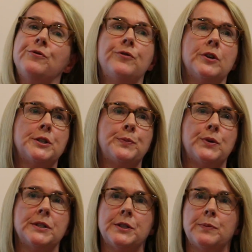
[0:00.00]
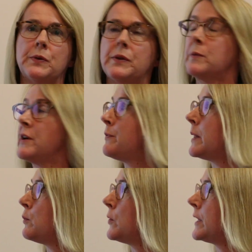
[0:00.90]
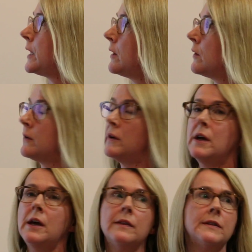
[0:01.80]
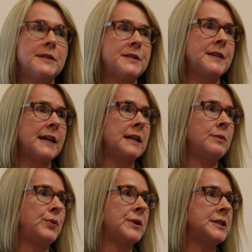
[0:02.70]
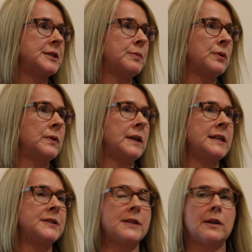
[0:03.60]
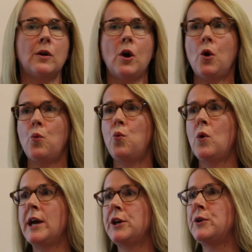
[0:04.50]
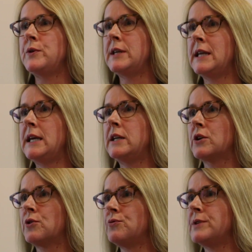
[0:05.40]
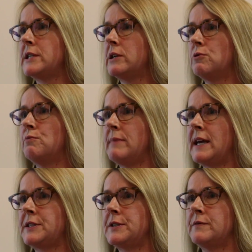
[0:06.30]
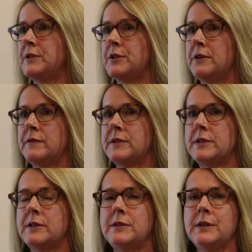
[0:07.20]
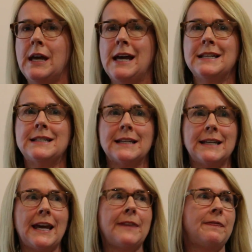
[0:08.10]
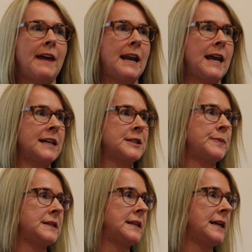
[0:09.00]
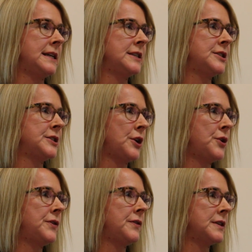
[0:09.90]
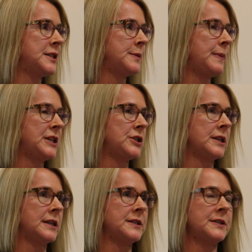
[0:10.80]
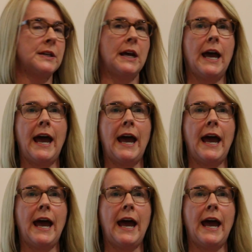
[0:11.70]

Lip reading: of first principle that we've been working on. The second principle is that where you need a critical mass of services, to get that expertise so that the specialists